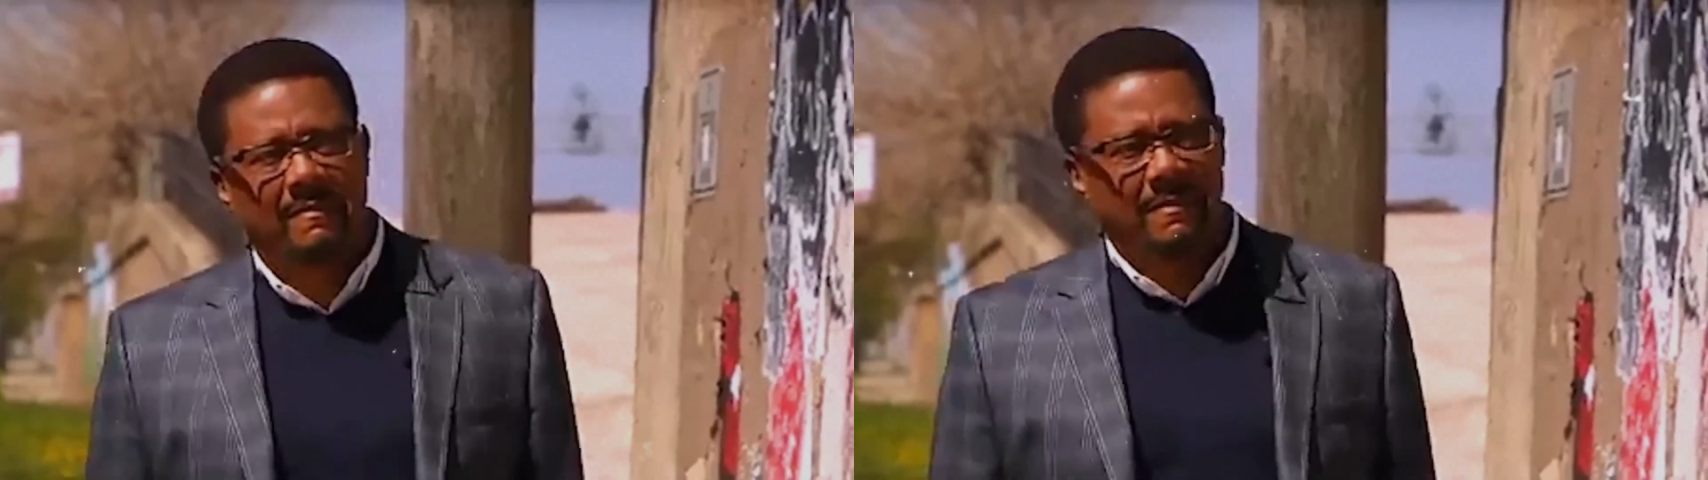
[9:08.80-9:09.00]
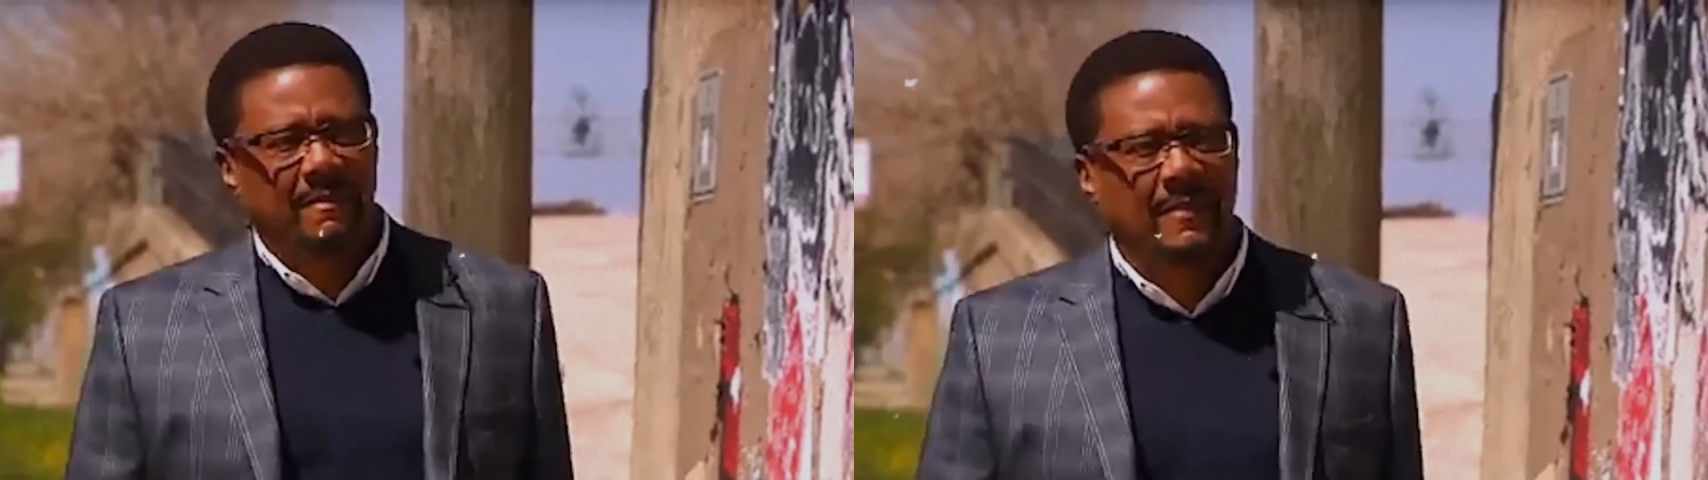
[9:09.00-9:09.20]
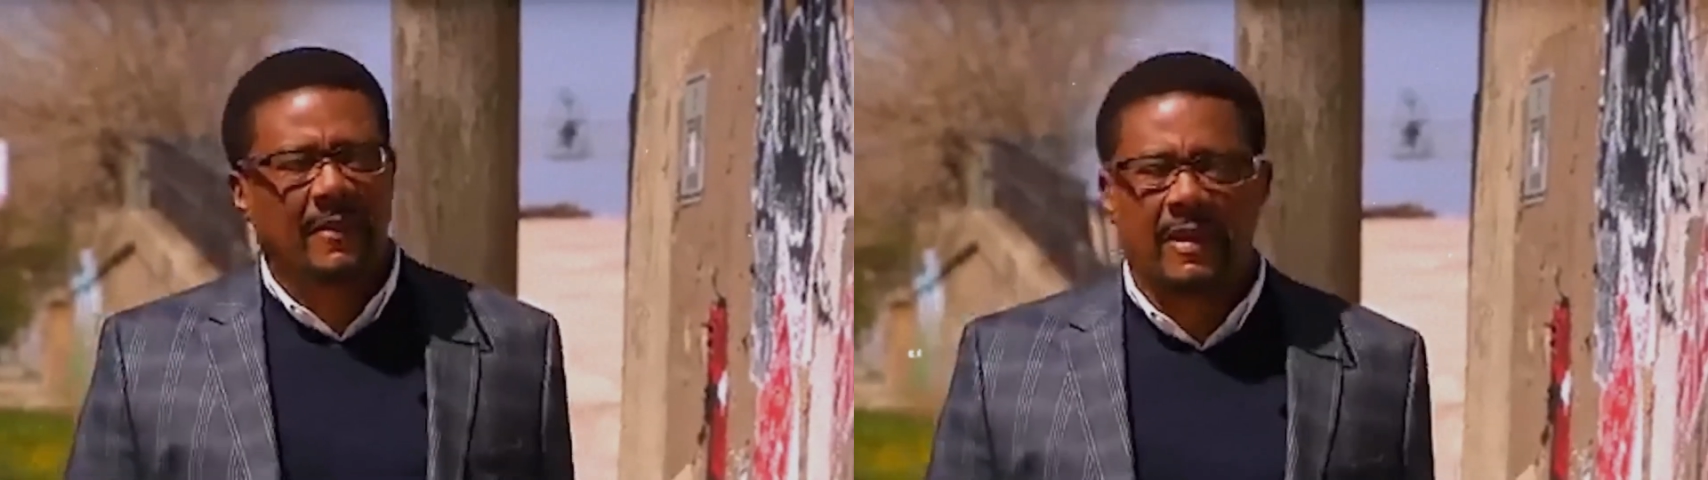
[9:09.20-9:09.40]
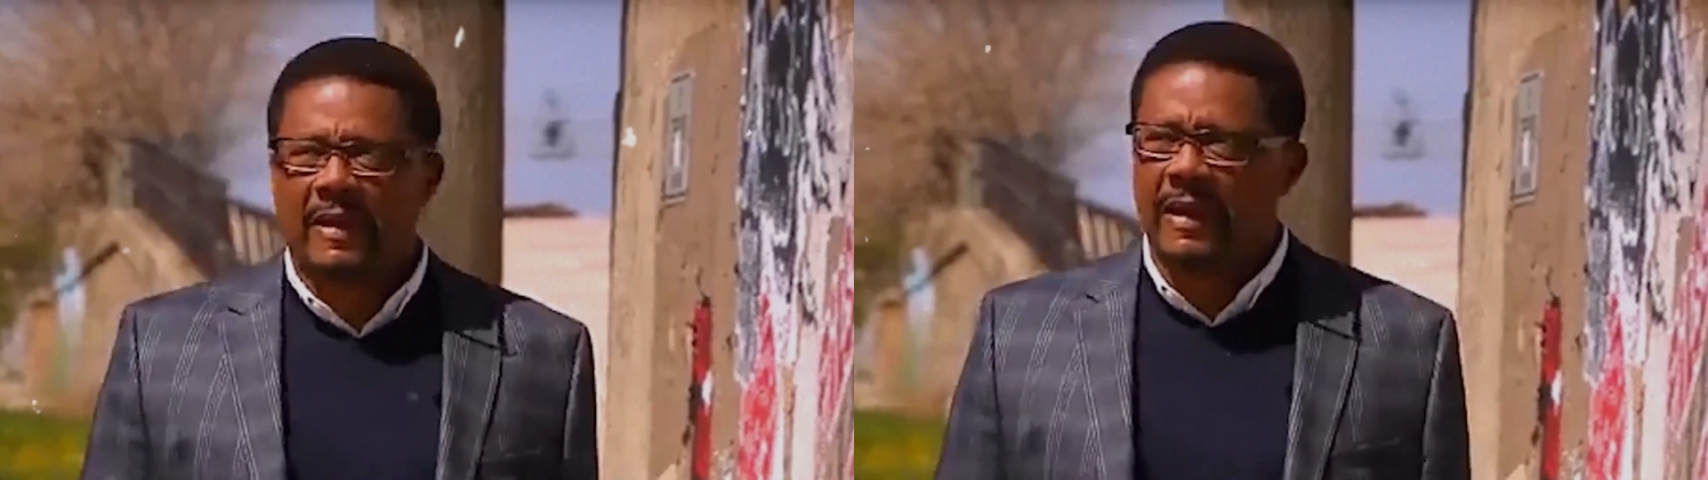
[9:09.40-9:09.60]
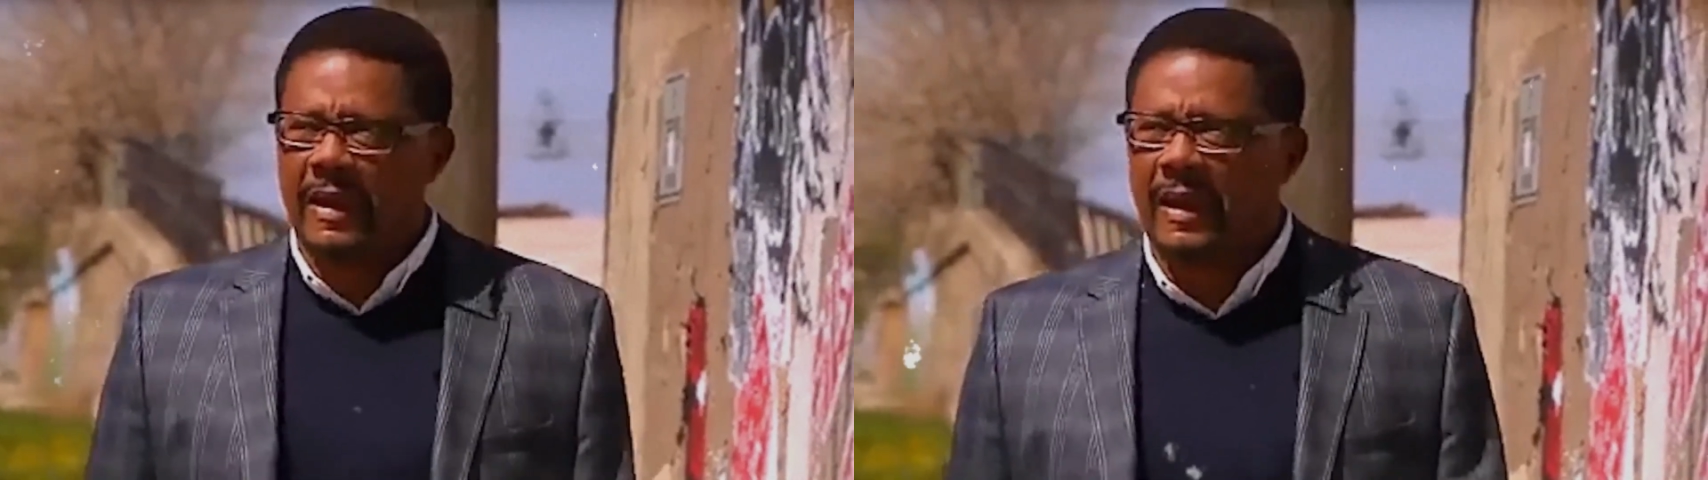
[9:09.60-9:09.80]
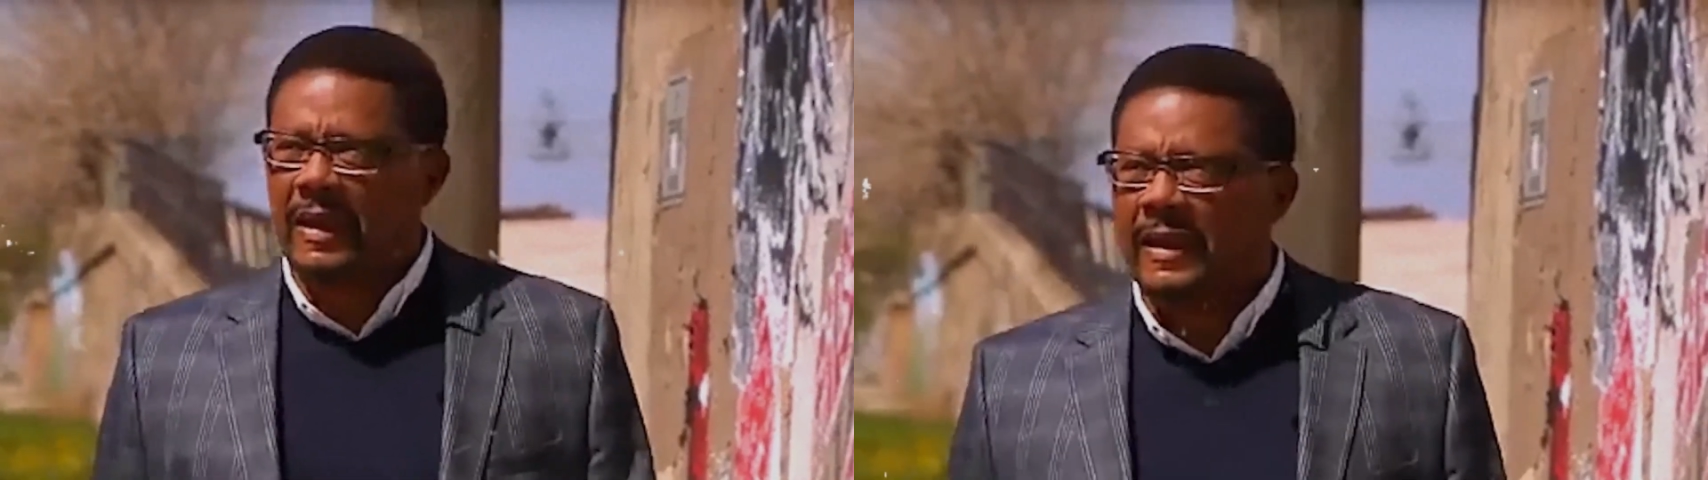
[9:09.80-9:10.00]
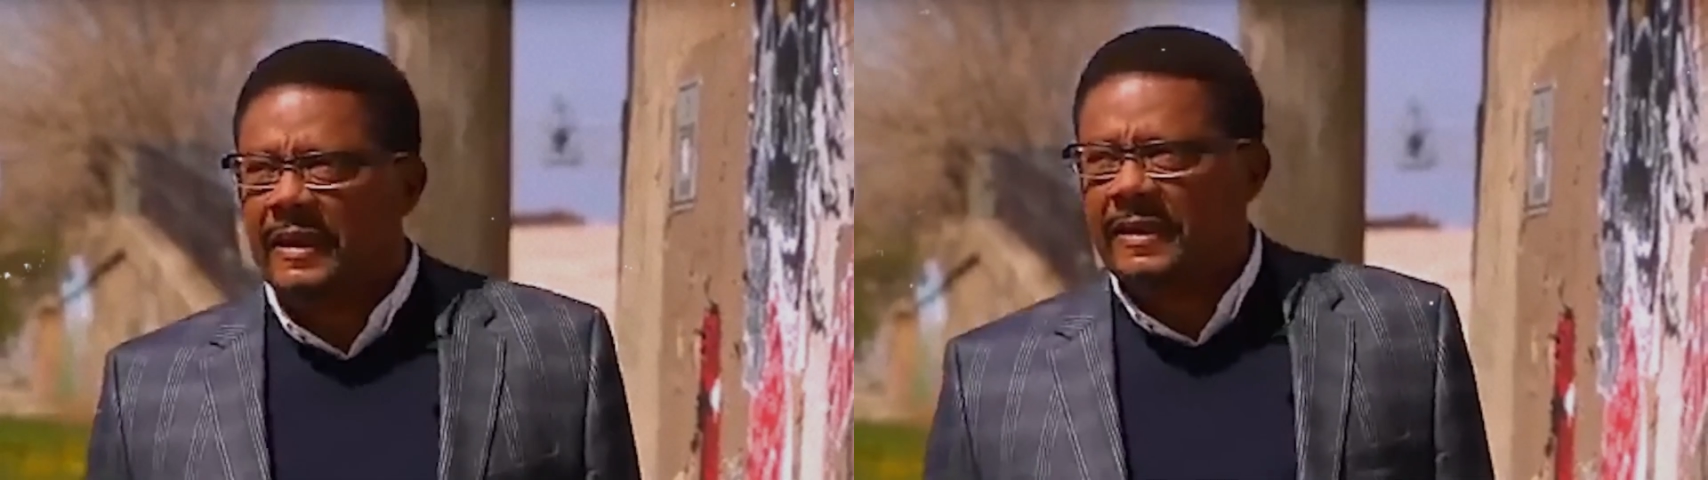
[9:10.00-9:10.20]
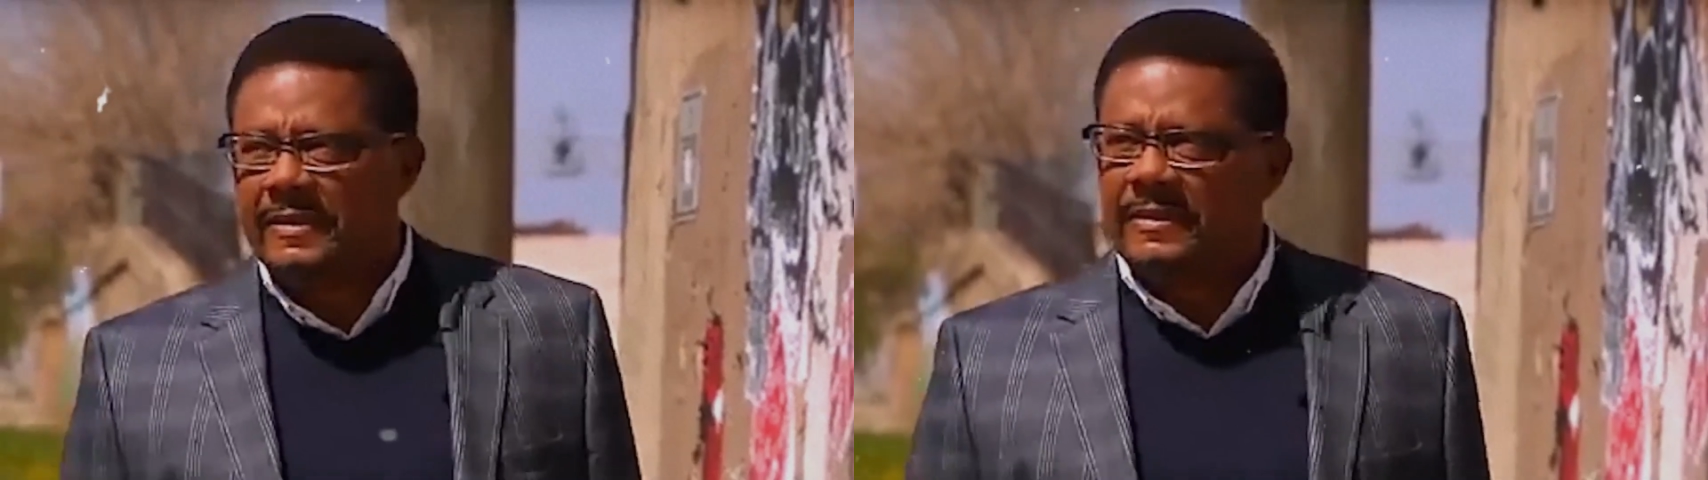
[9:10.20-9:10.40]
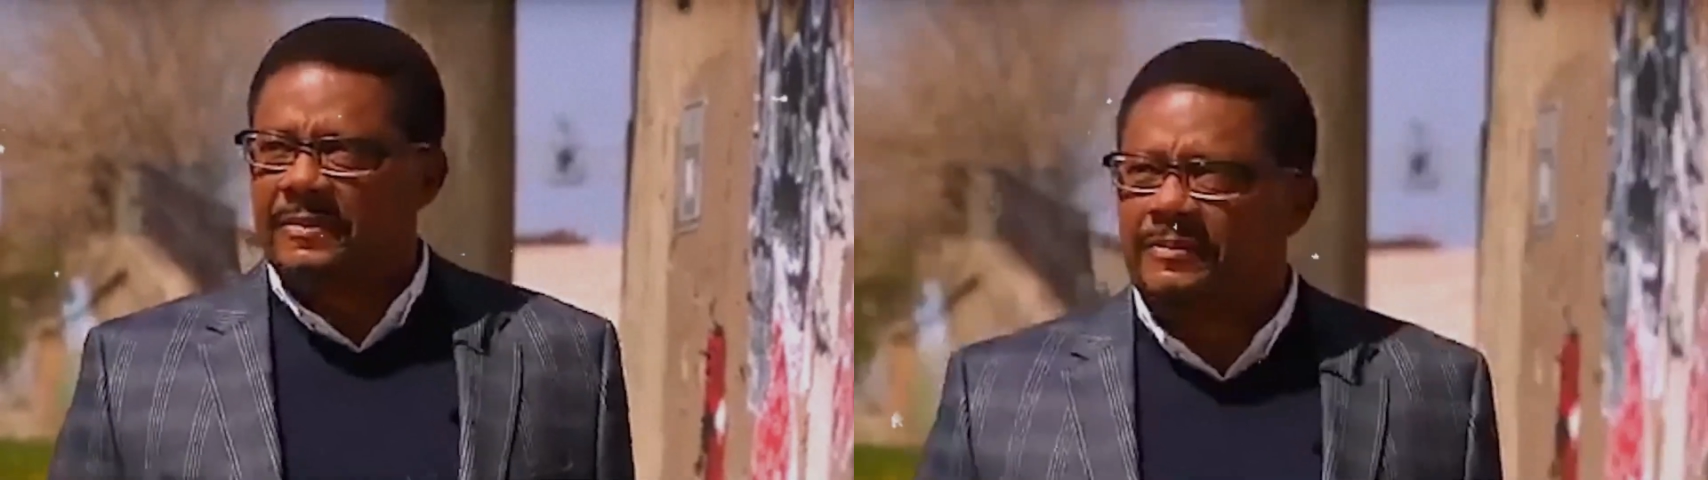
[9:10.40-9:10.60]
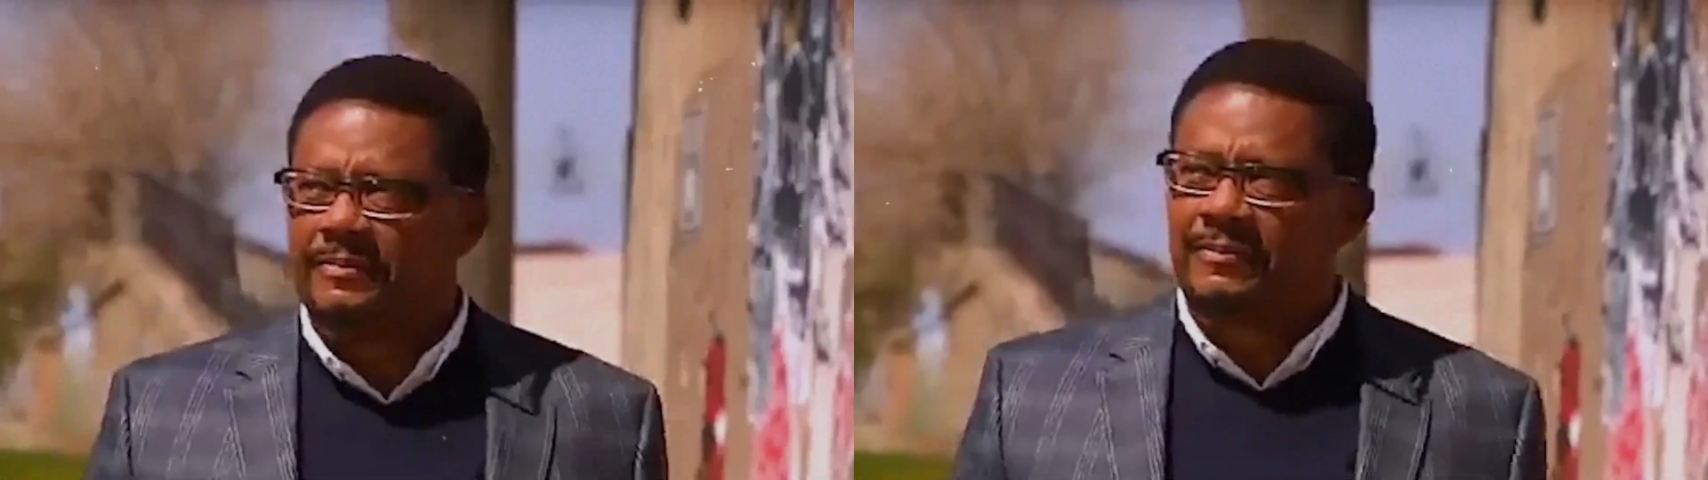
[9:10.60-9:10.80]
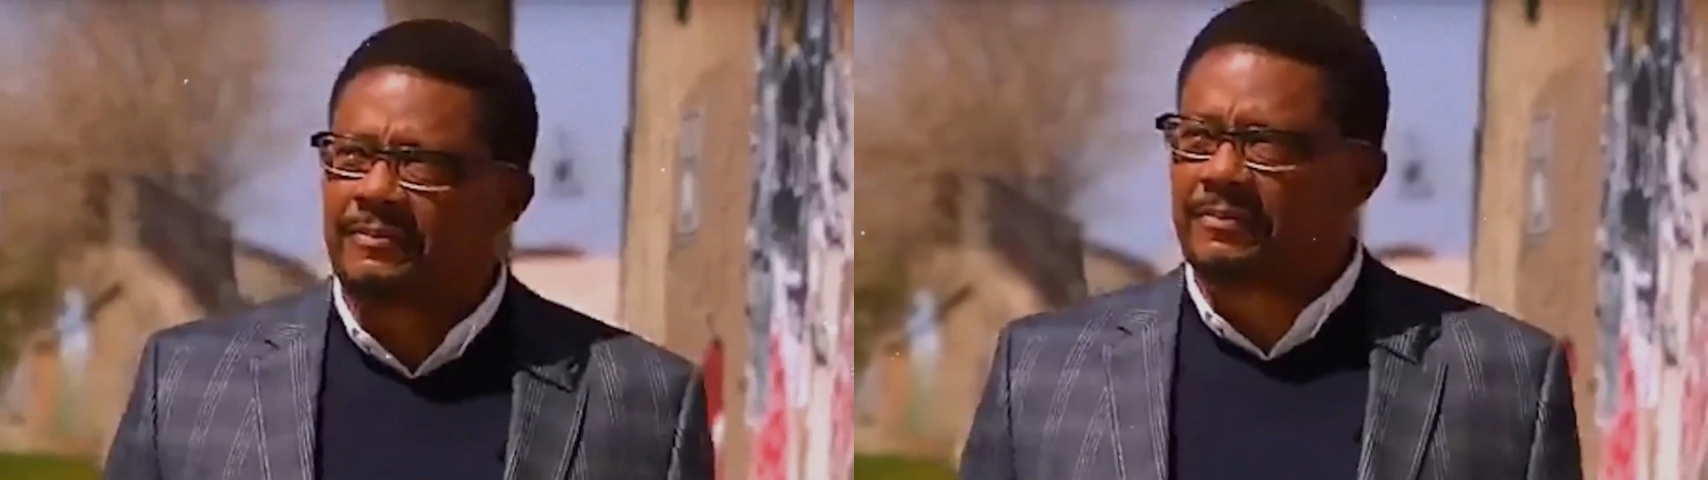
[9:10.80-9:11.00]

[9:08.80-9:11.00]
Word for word: What are your thoughts on this situation?